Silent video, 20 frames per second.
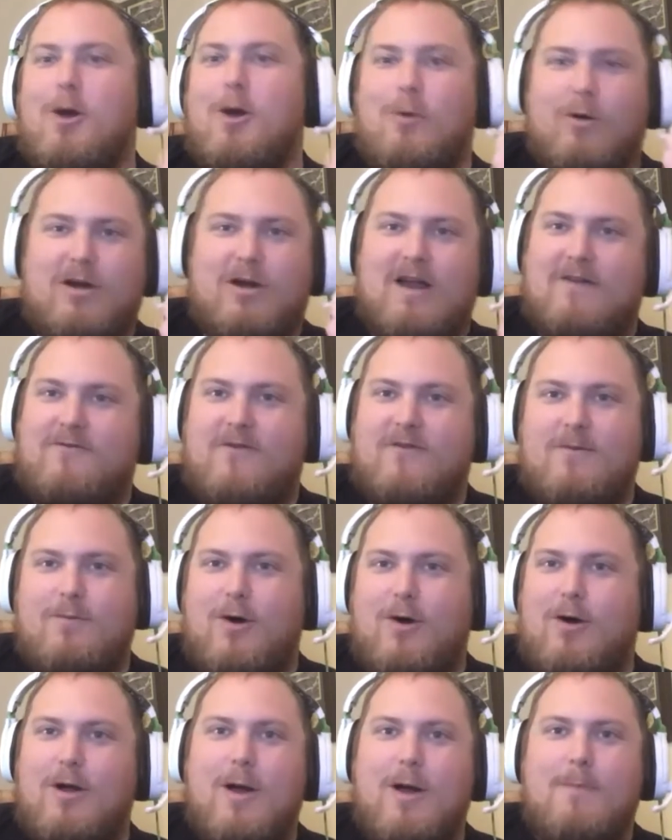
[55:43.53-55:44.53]
We're going to have
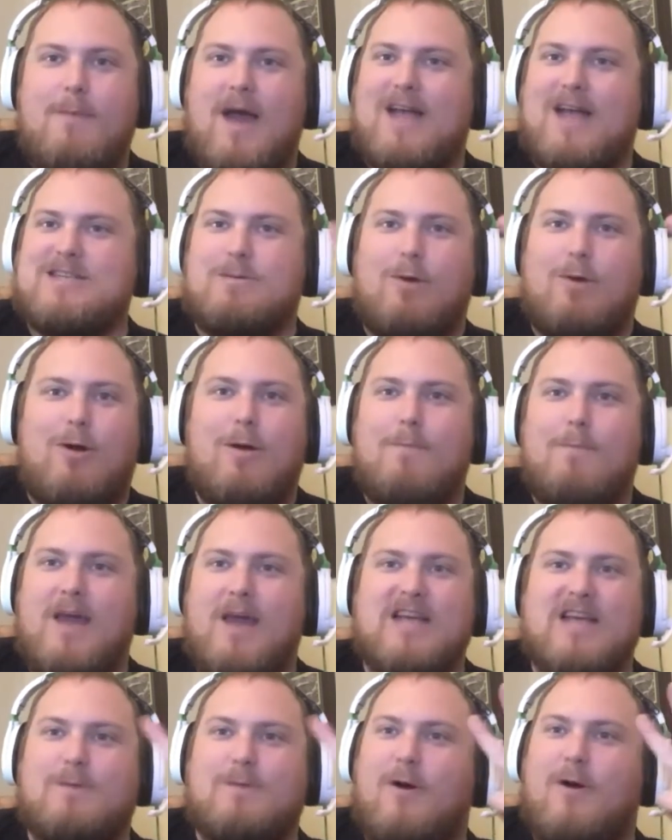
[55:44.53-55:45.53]
football, basketball,
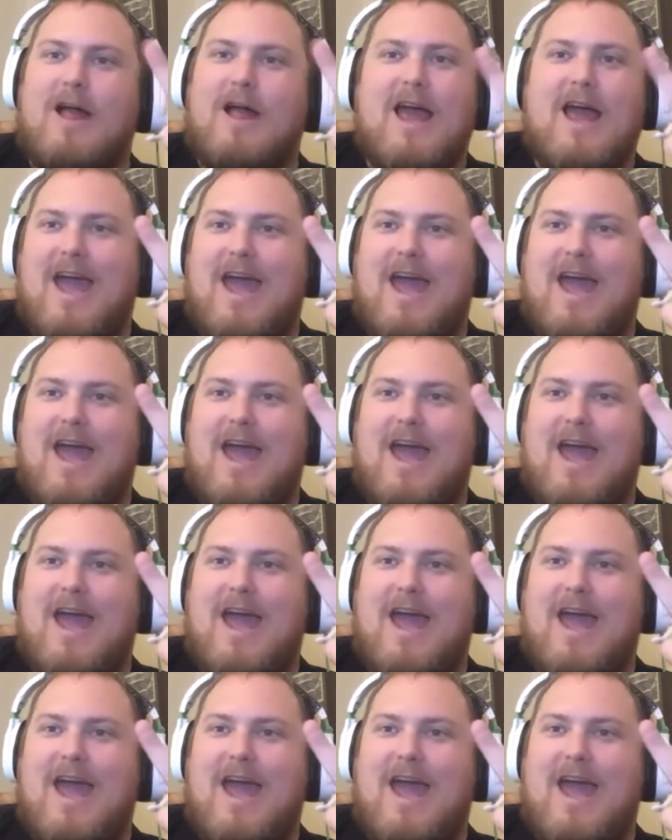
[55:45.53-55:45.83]
baseball,